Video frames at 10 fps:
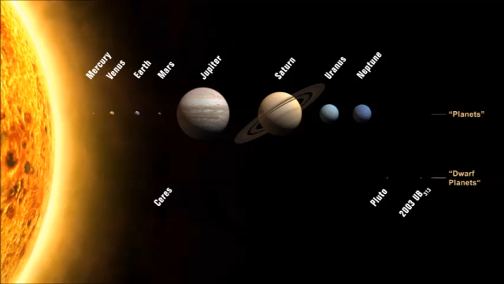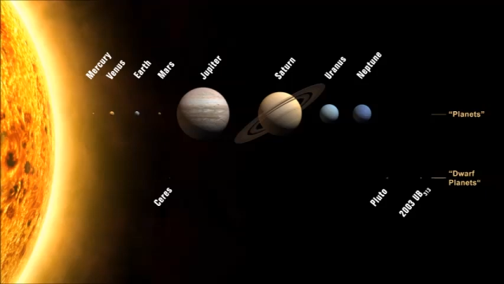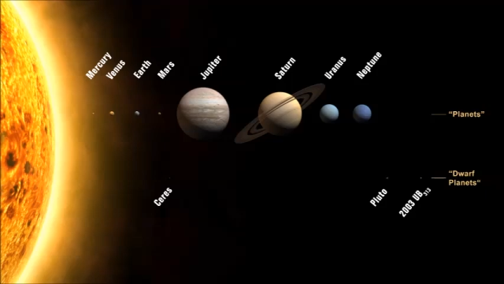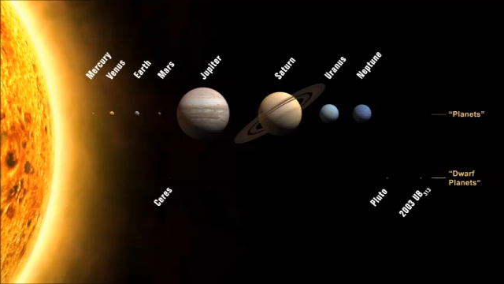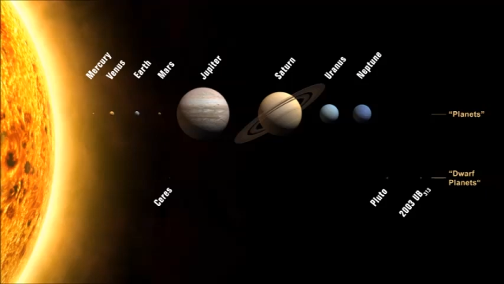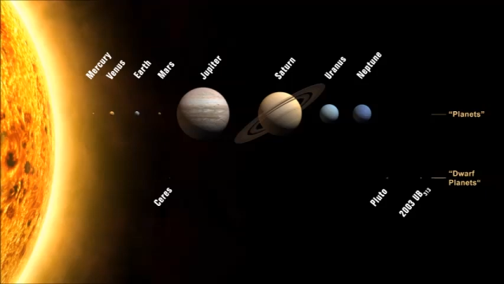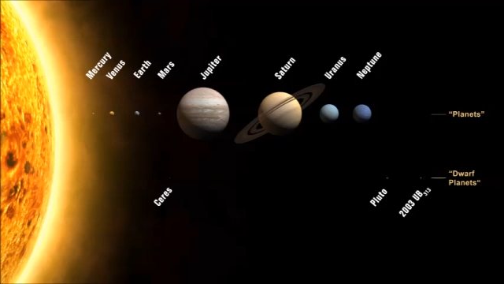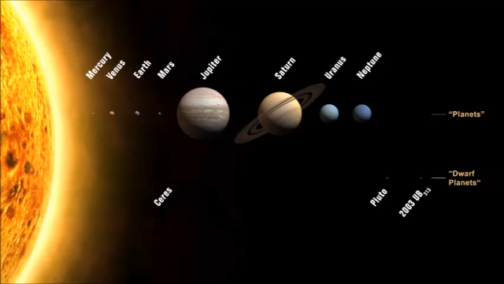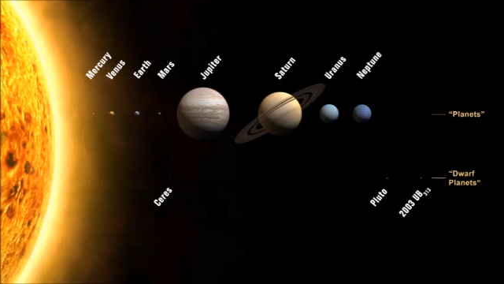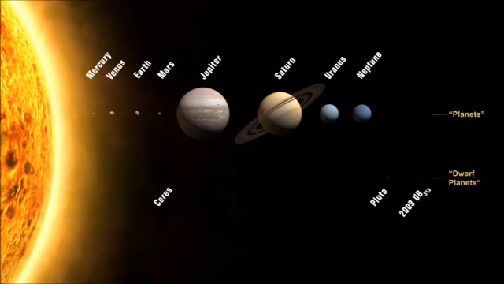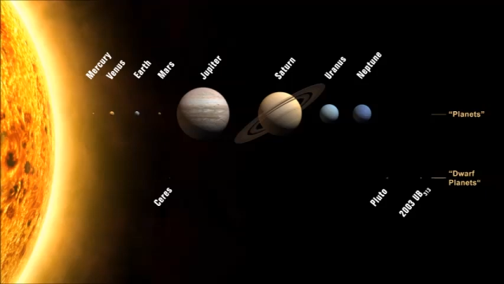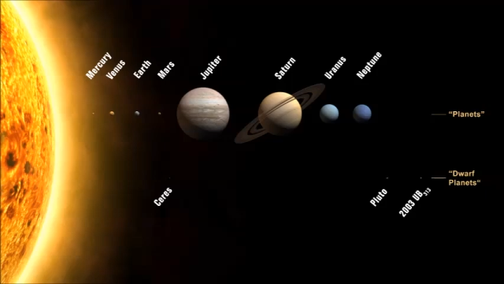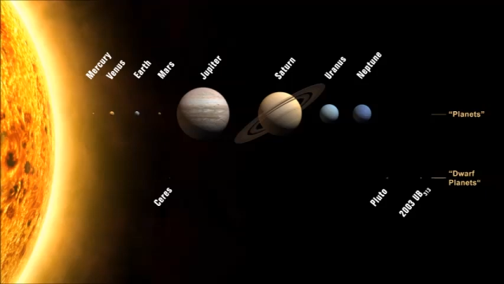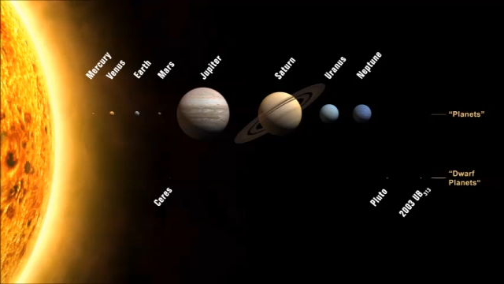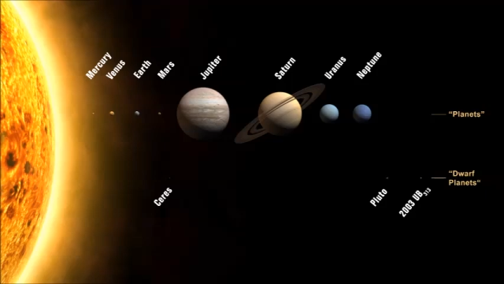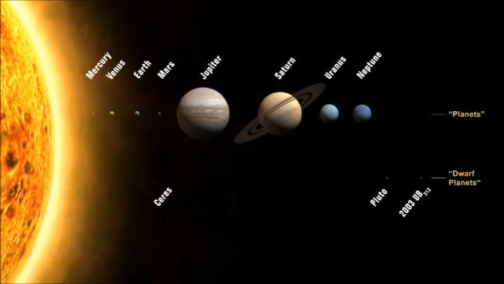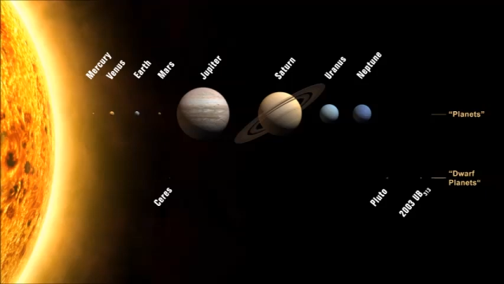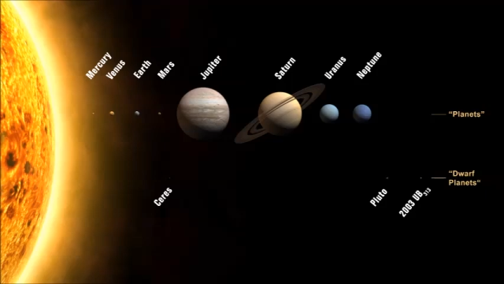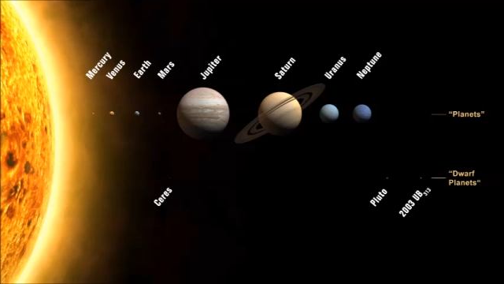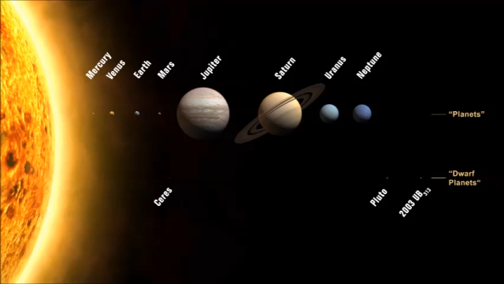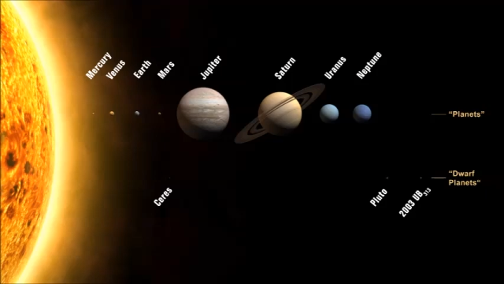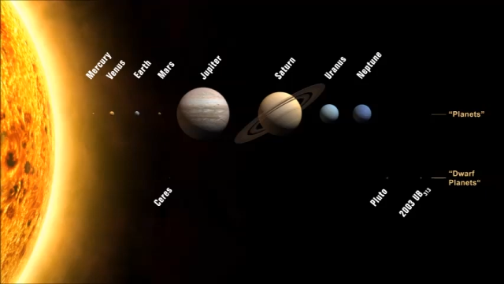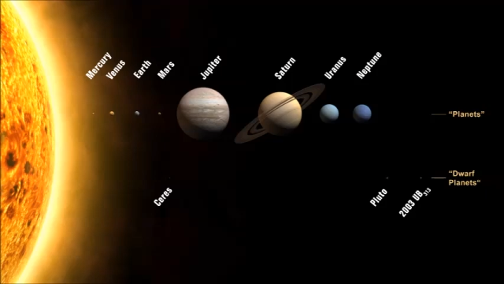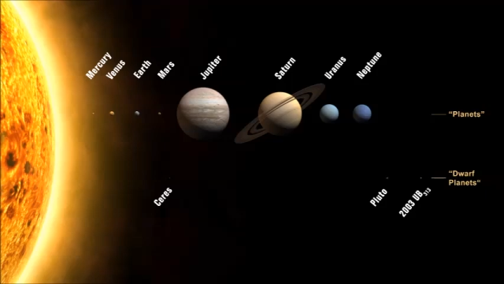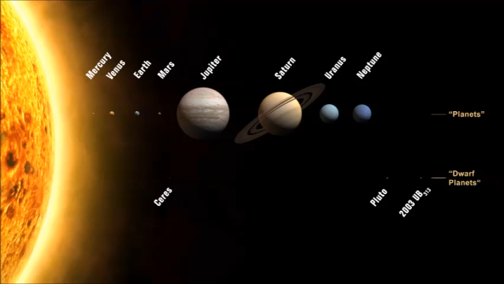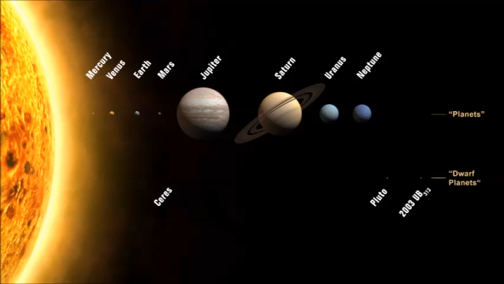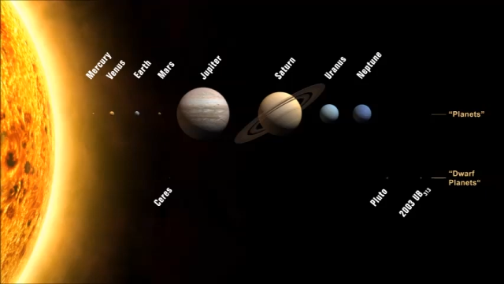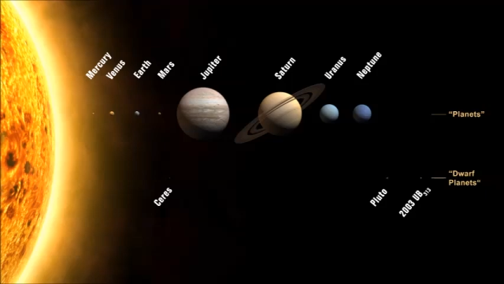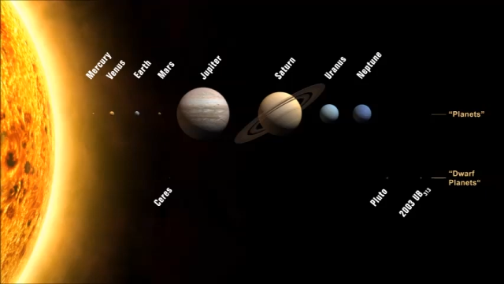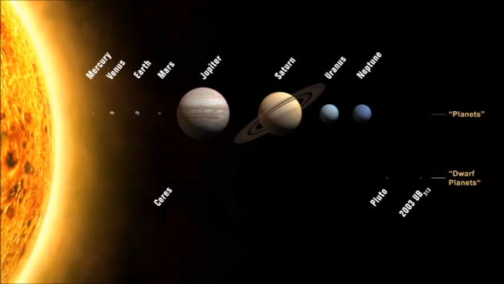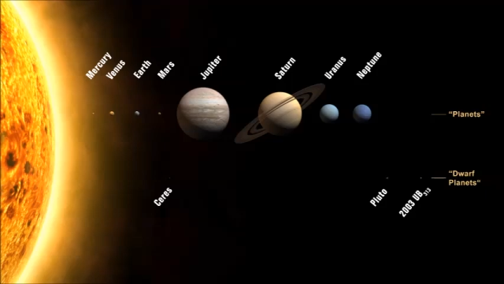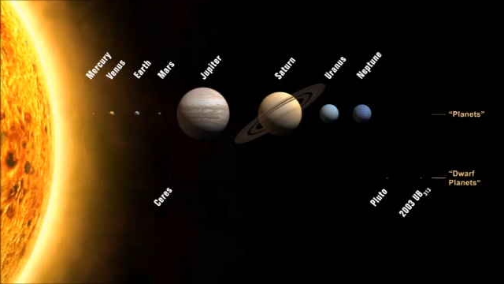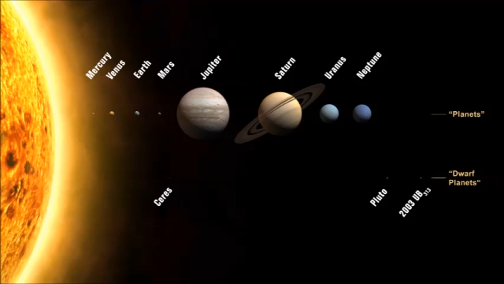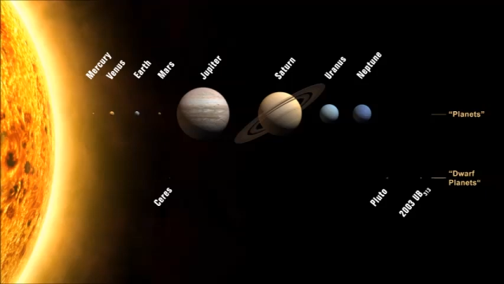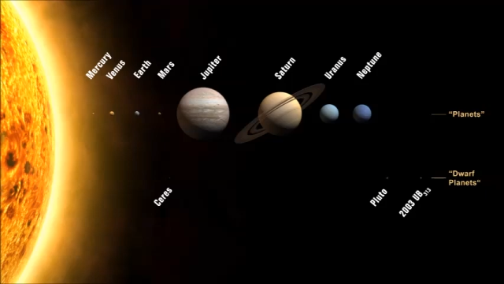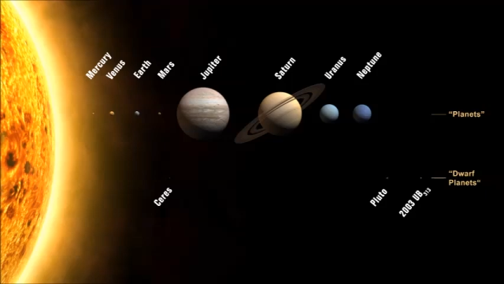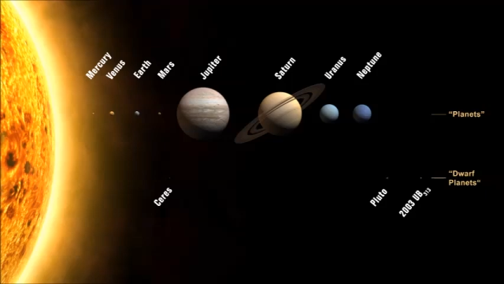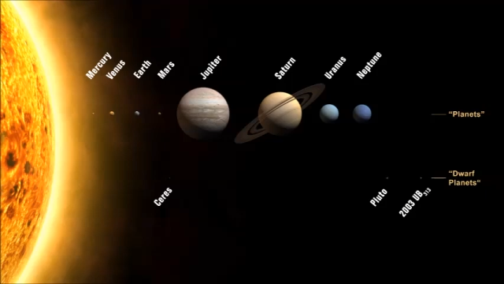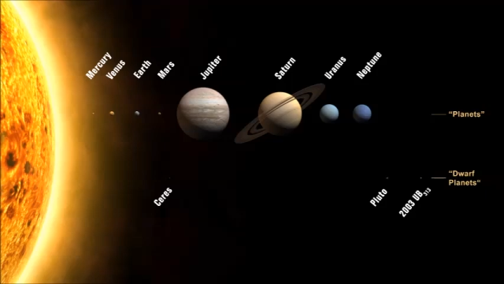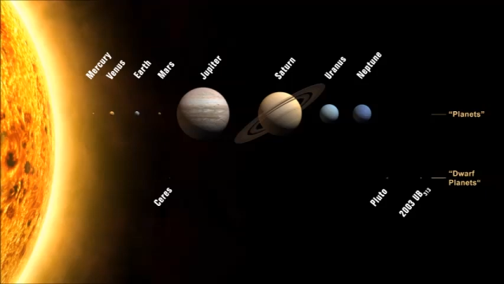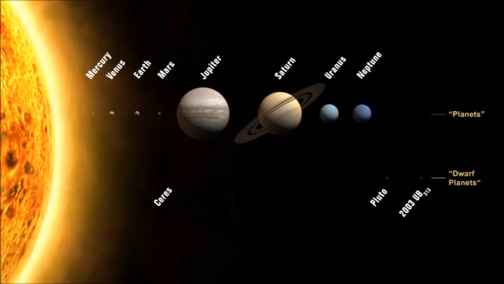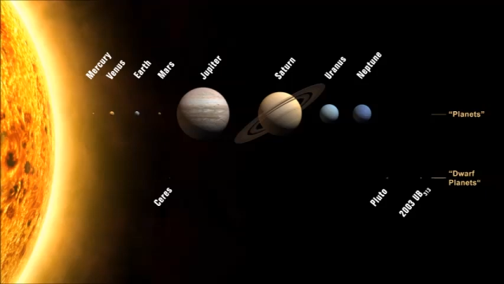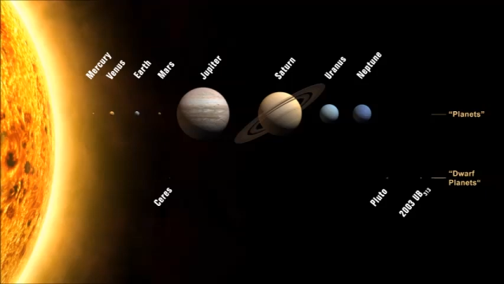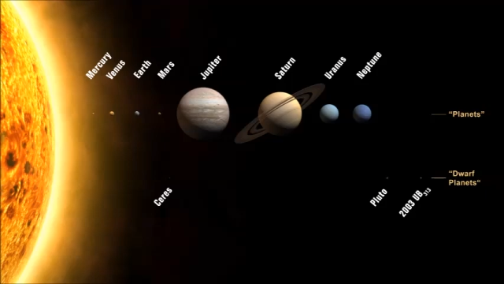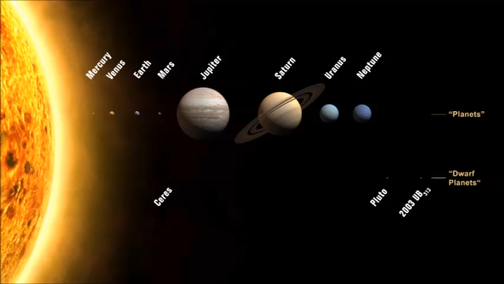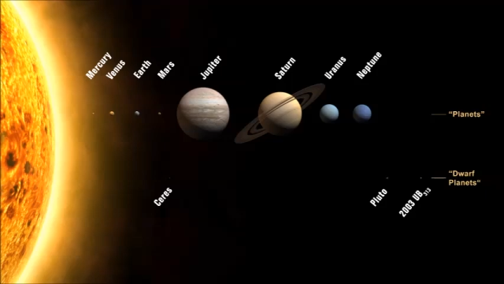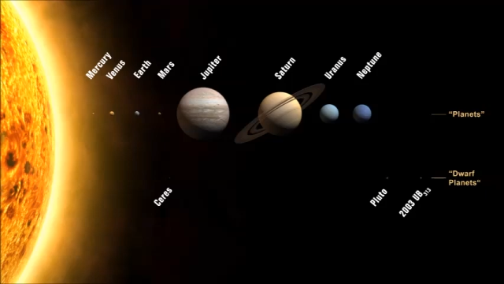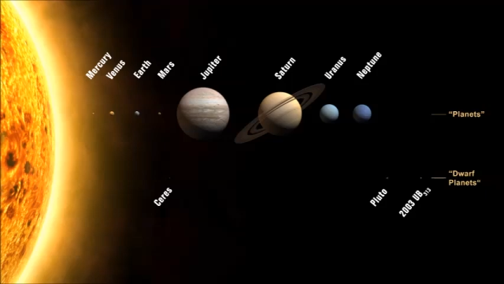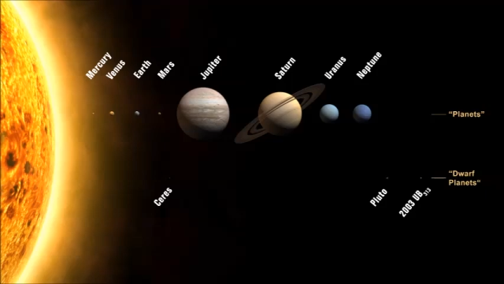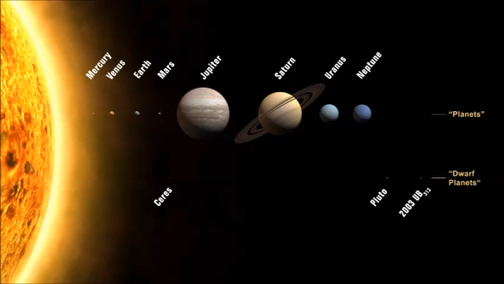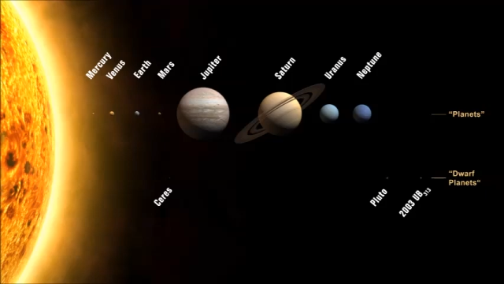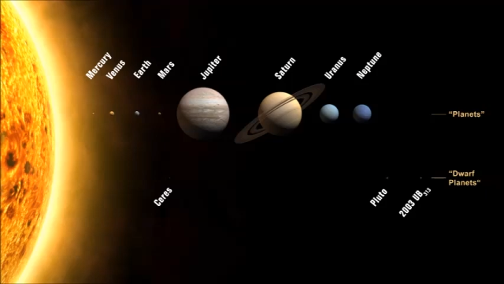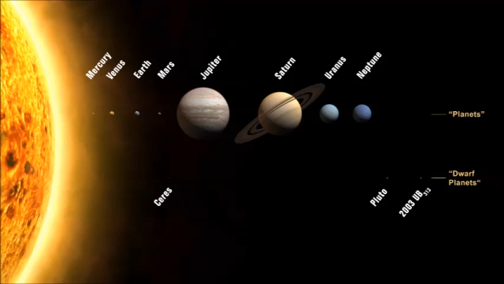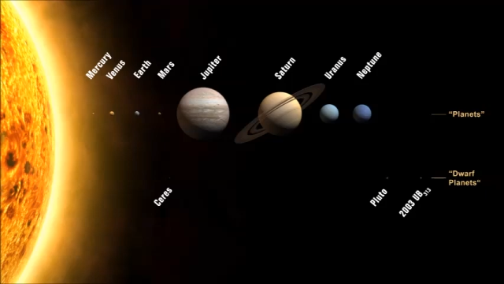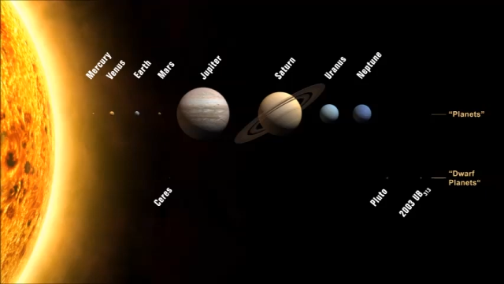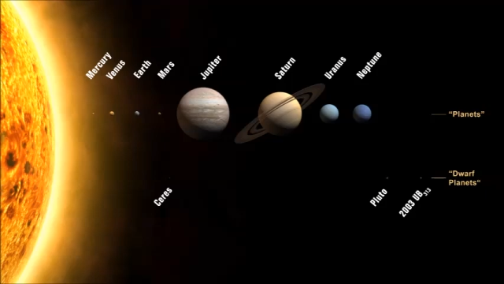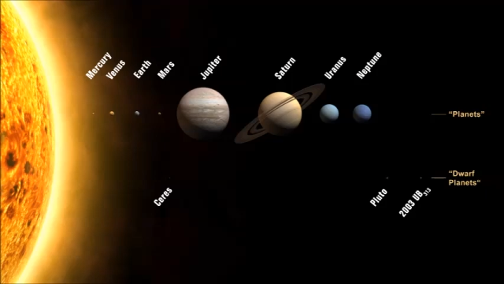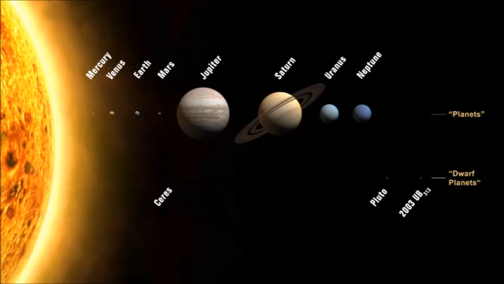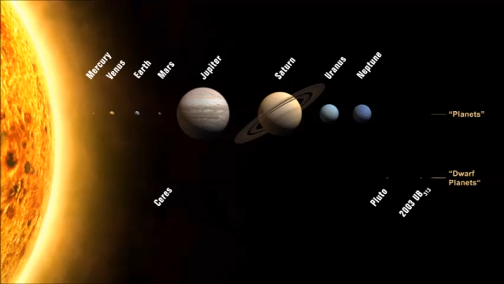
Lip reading: [unreadable: no face in view]